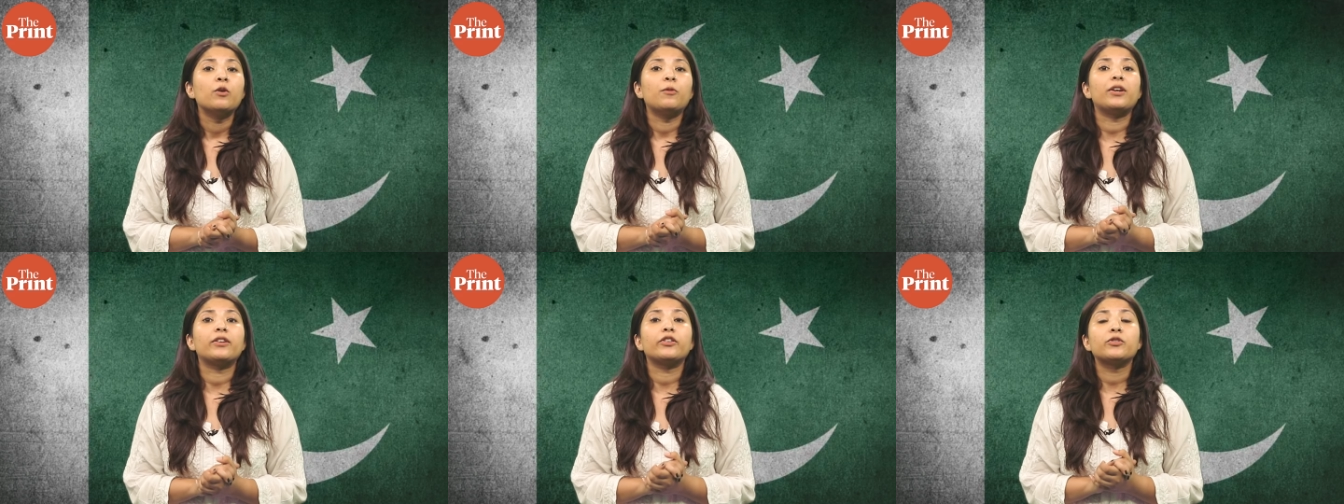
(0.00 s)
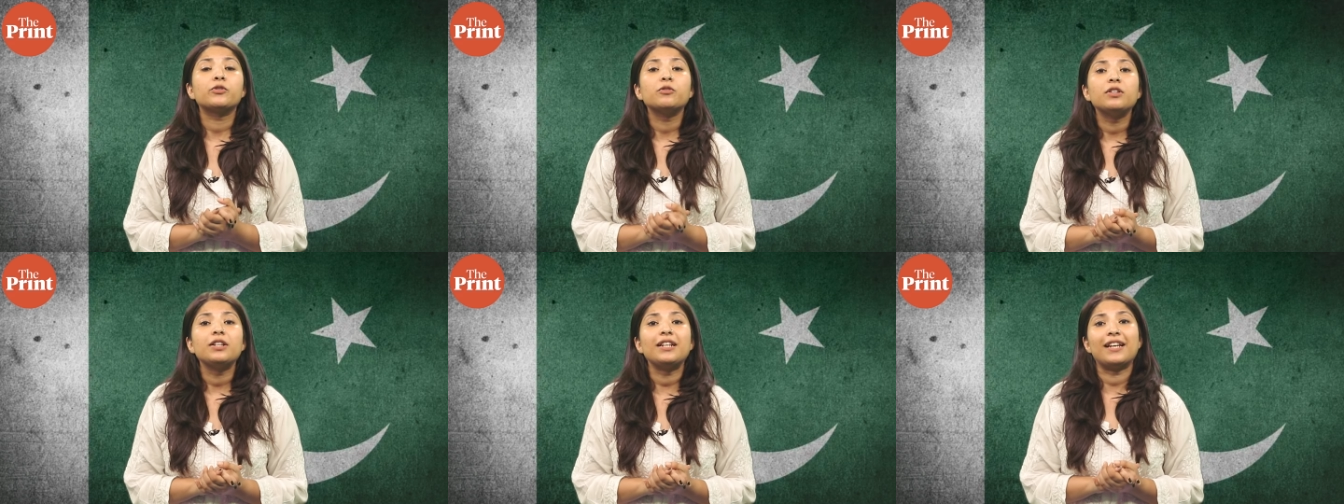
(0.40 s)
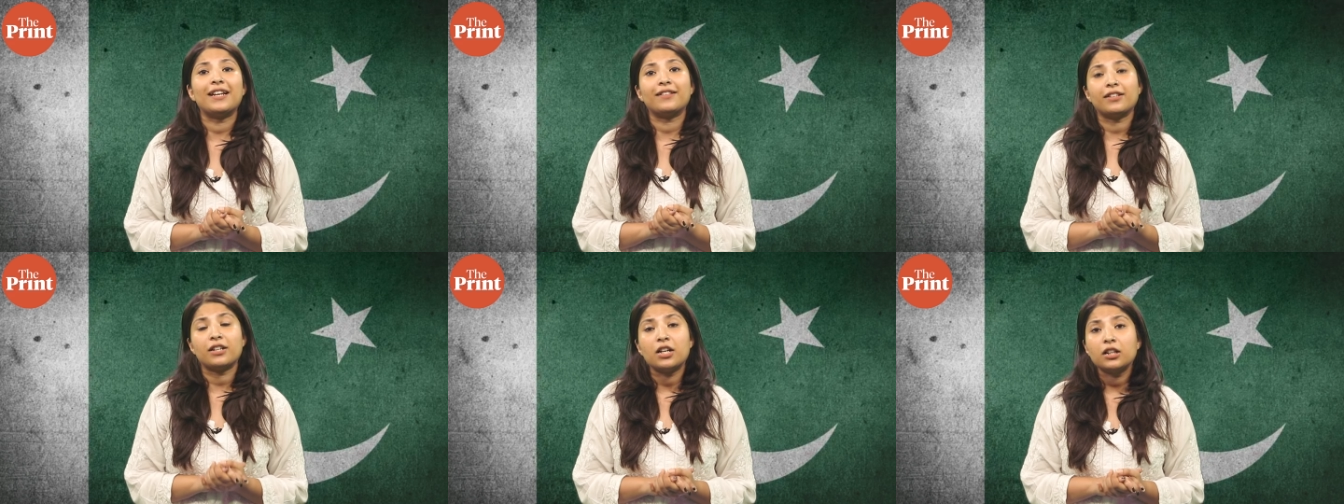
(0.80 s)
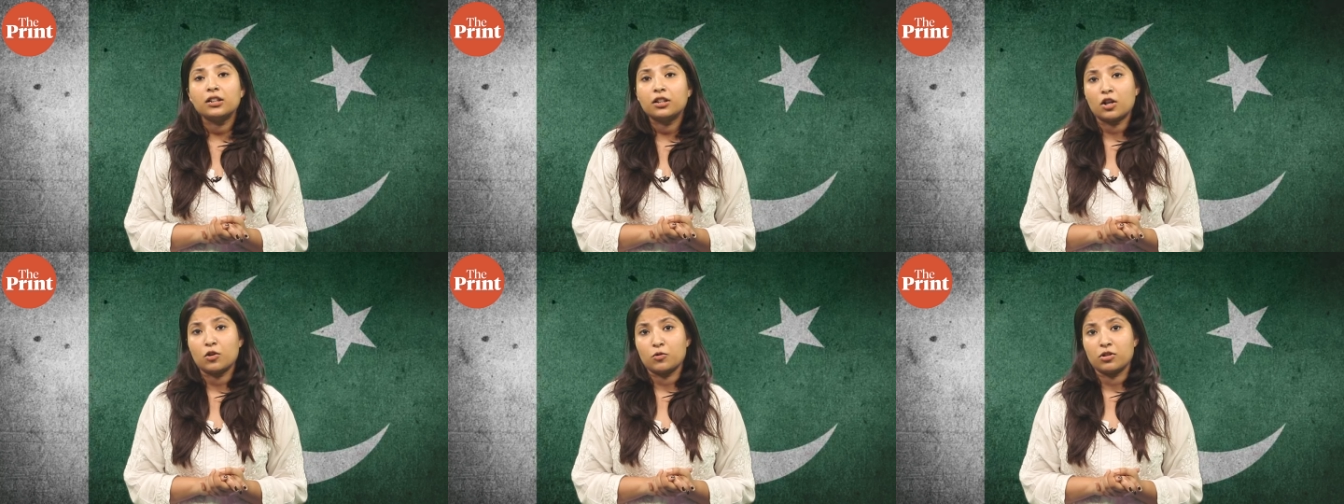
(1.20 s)
where the Sunni
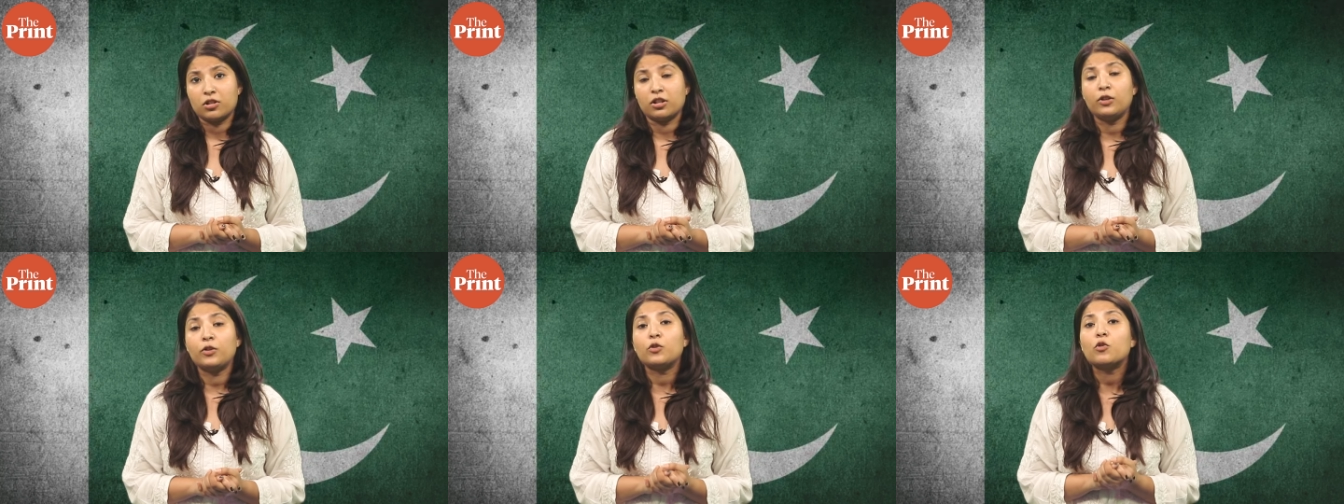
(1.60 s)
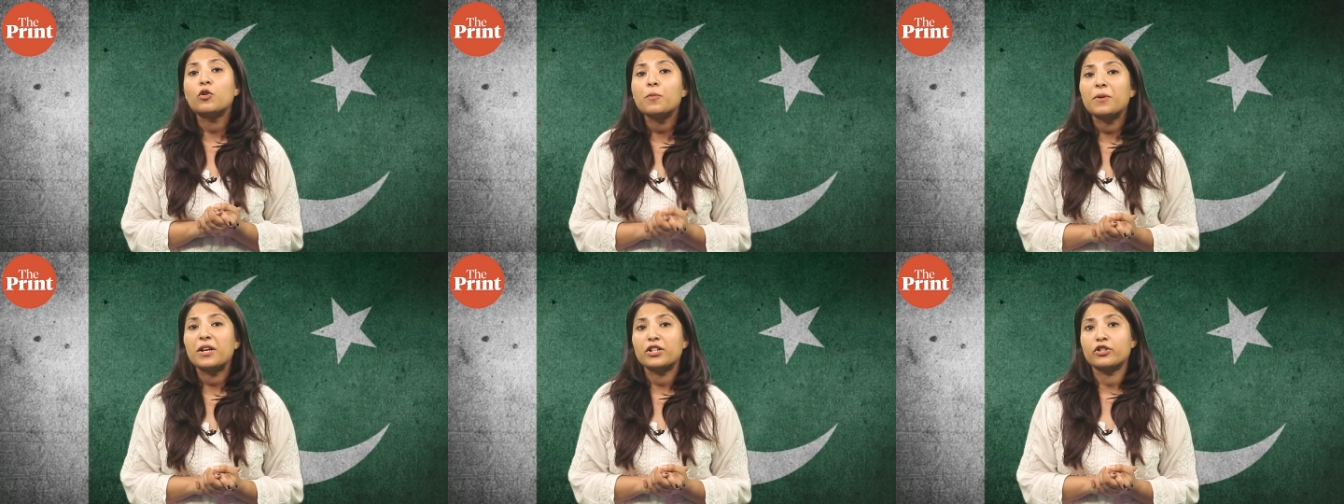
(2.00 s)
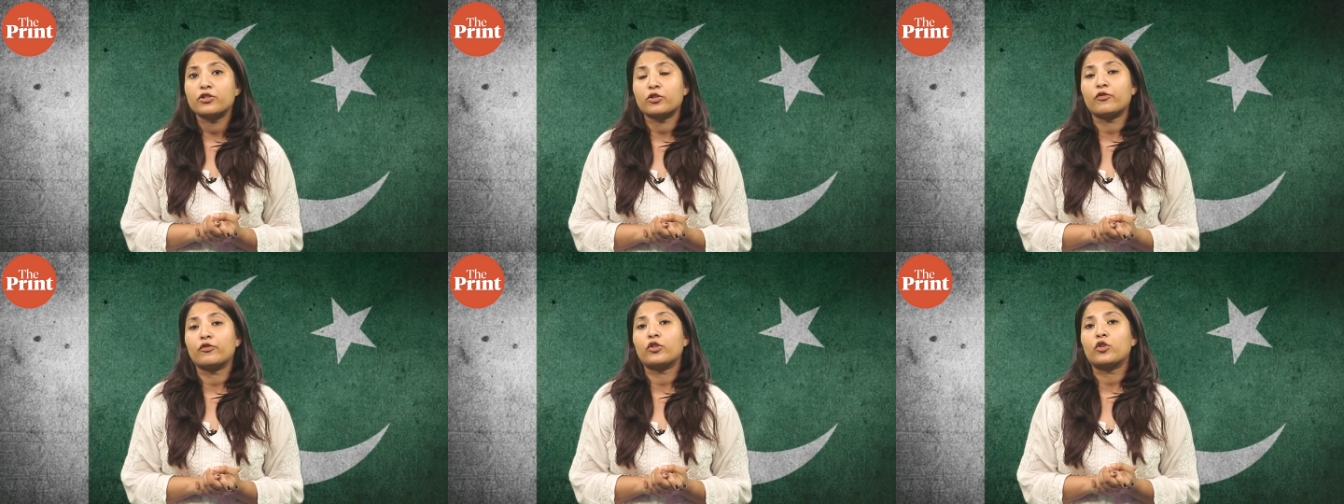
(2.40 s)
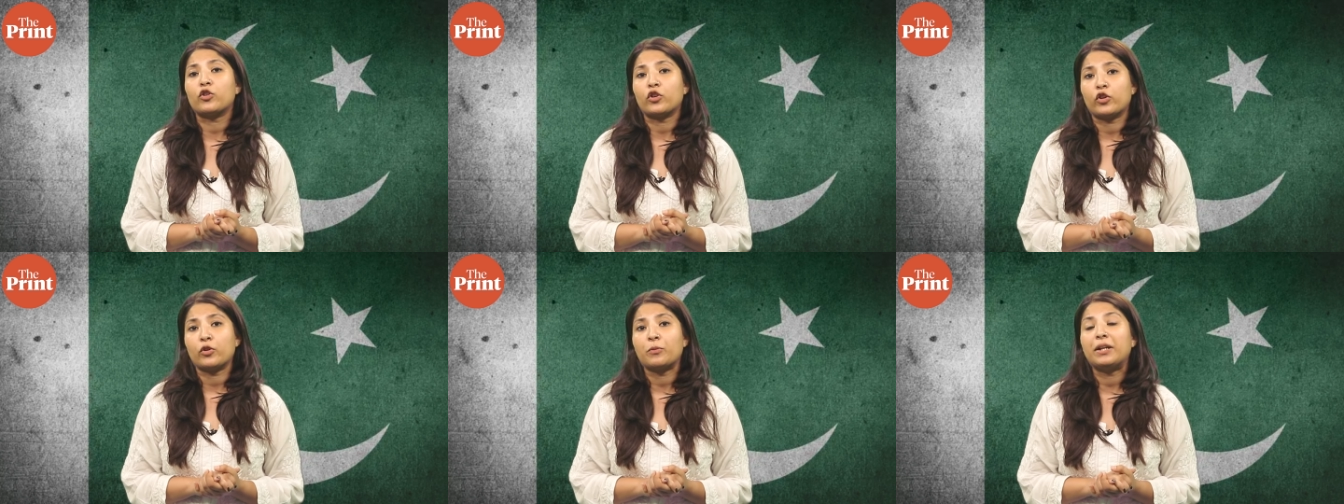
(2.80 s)
Etihad Council tore pages of the
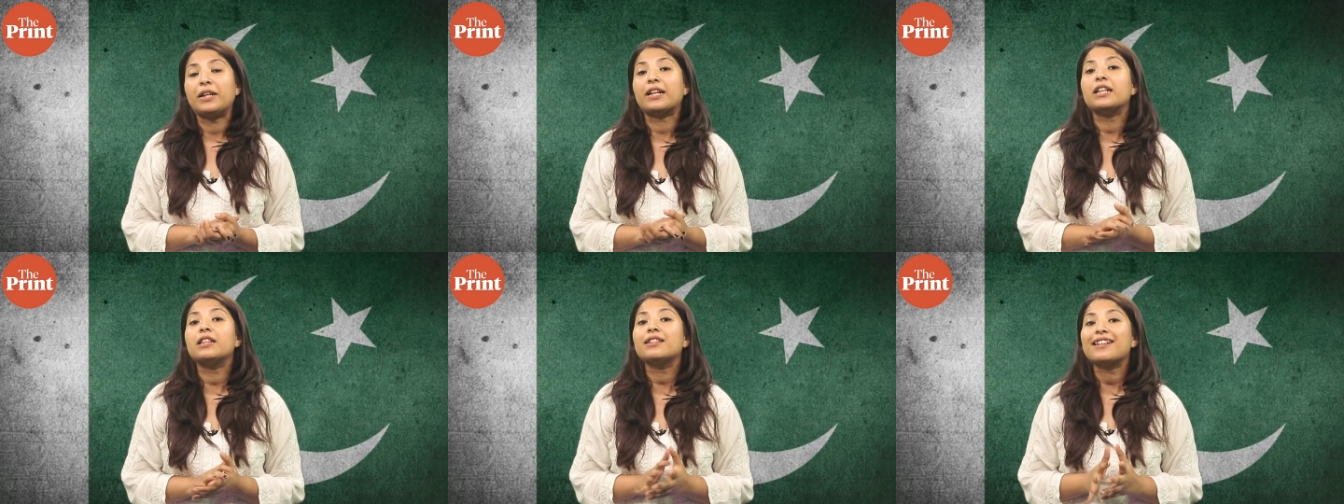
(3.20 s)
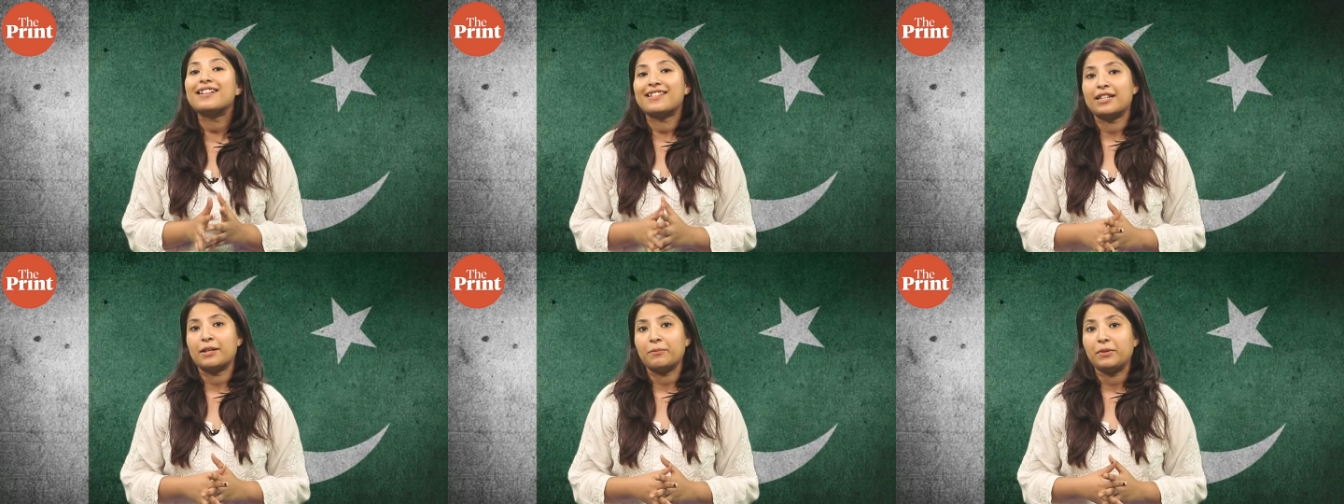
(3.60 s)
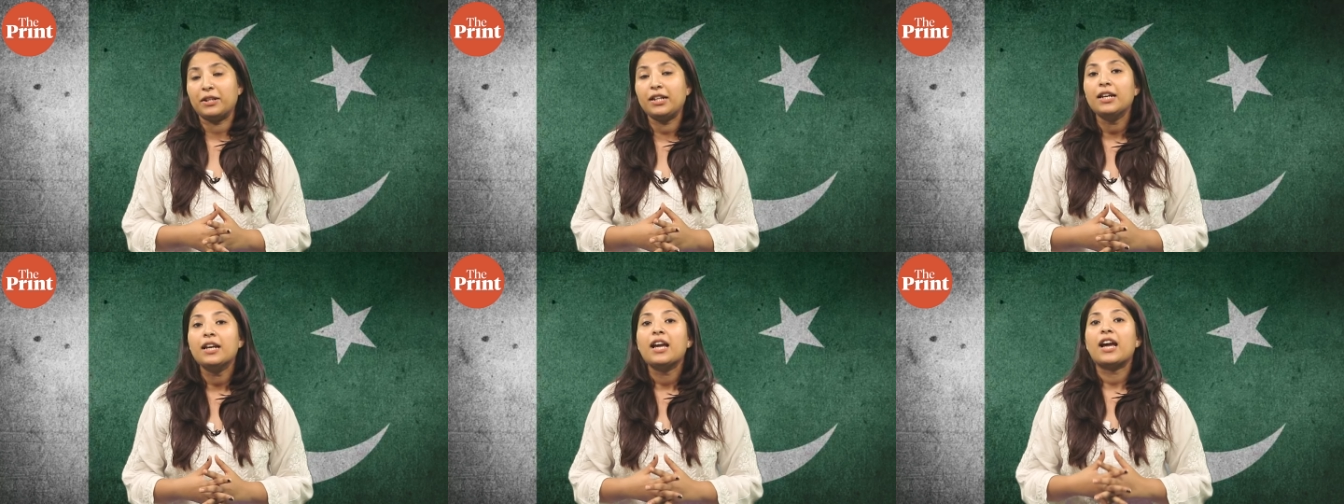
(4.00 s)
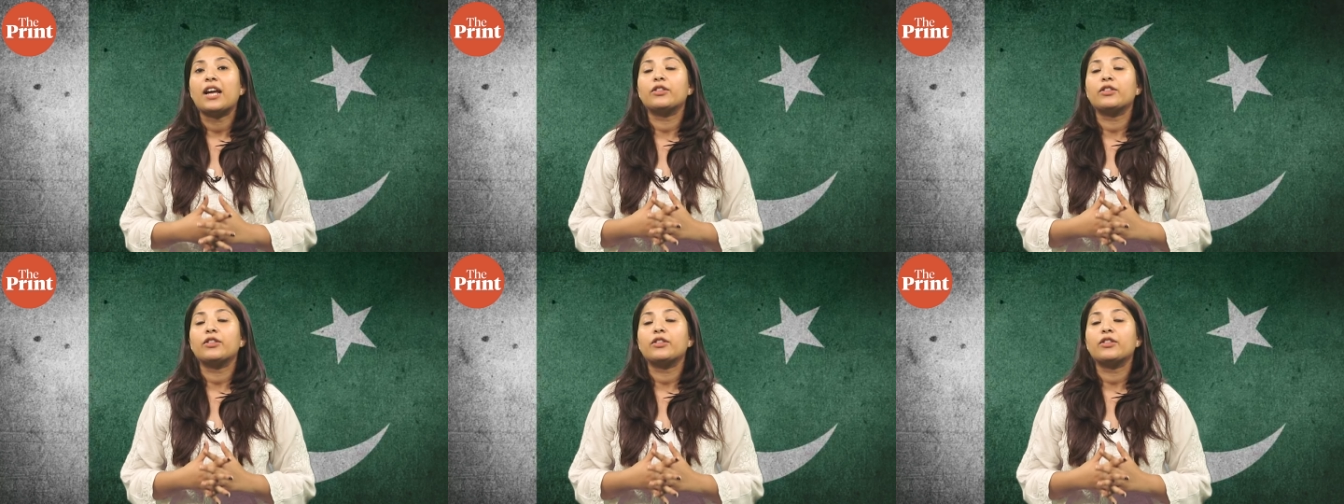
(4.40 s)
document in the assembly,